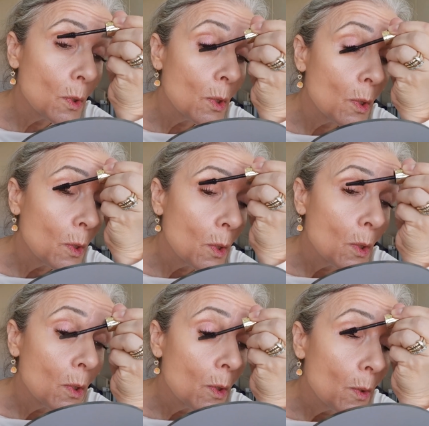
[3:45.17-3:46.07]

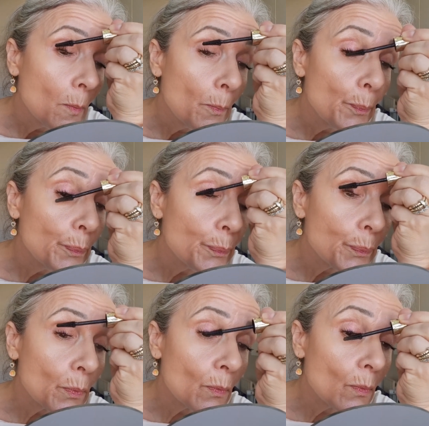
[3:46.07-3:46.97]
(silence)